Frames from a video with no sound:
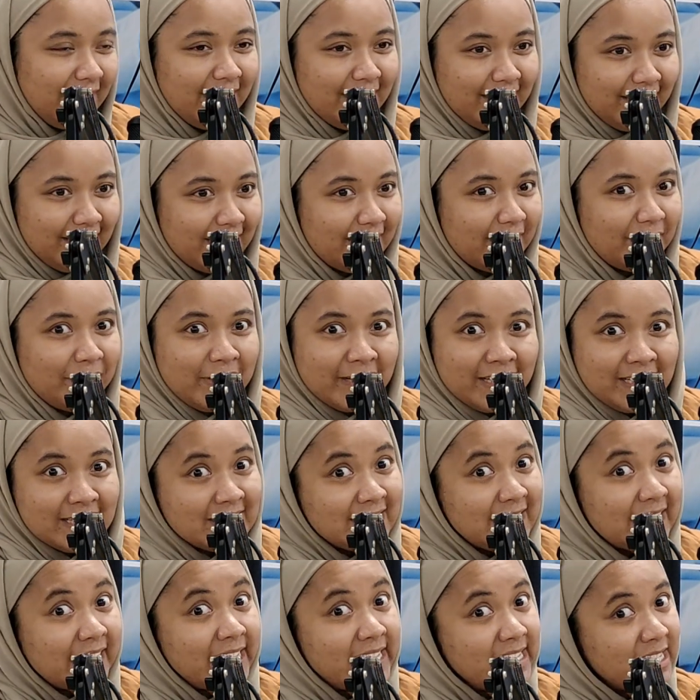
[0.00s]
Yeah,
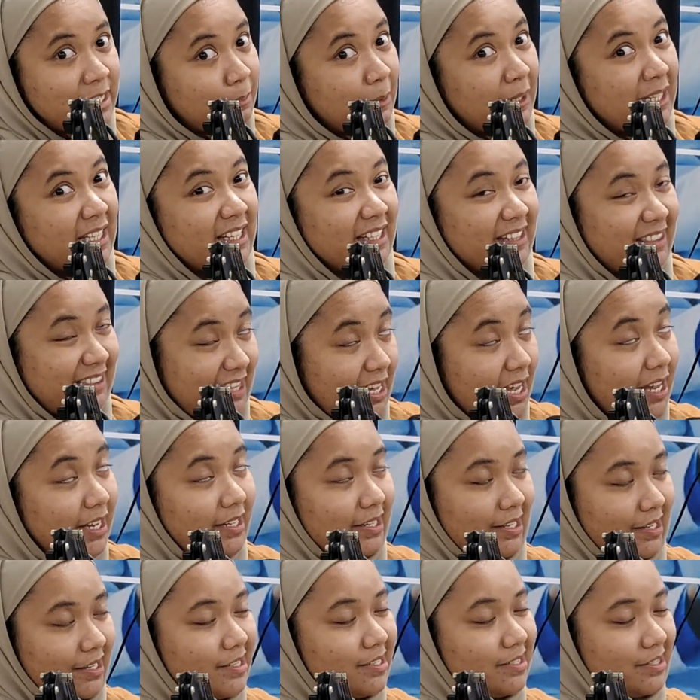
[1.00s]
realistically speaking, that
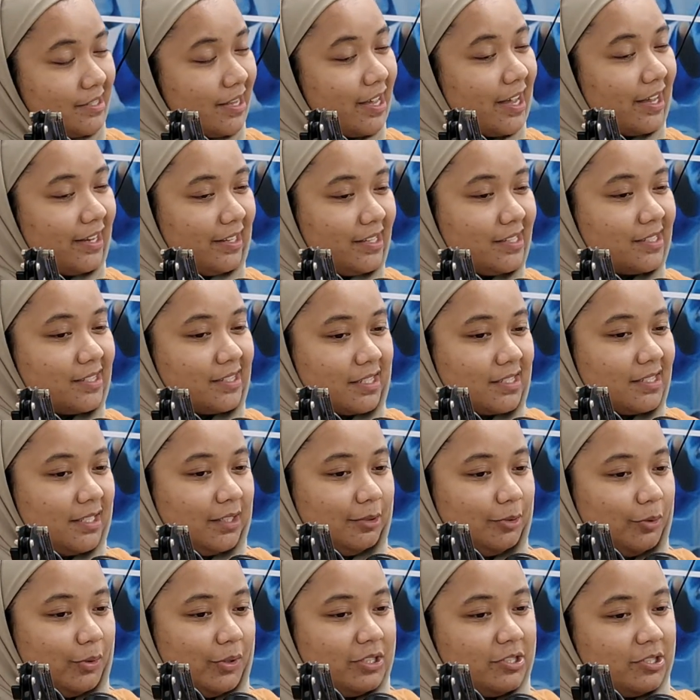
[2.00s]
is the
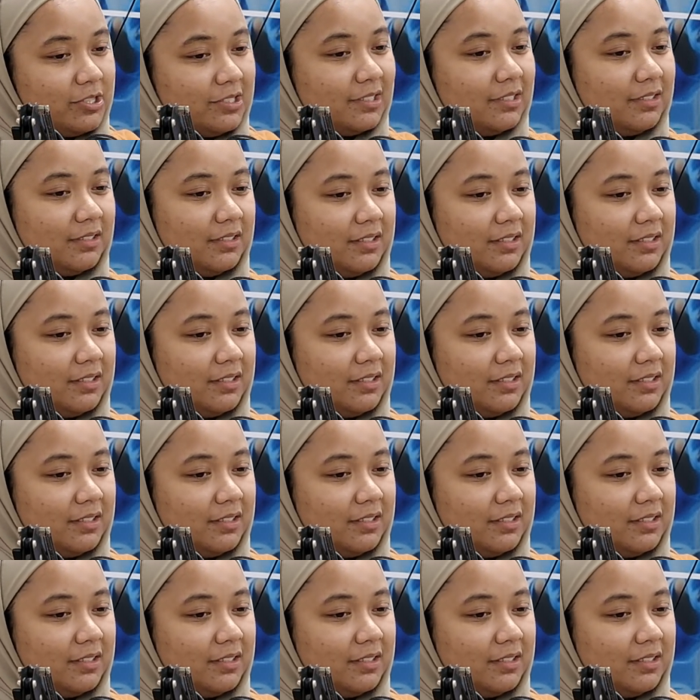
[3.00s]
situation.